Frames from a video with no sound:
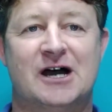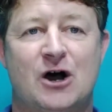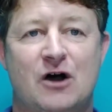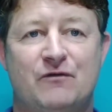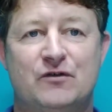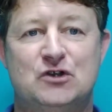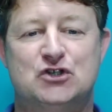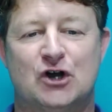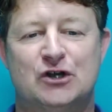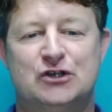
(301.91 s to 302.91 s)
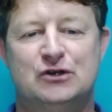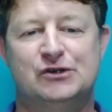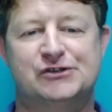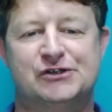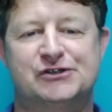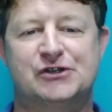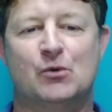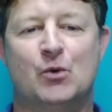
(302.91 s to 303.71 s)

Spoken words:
how often John uses the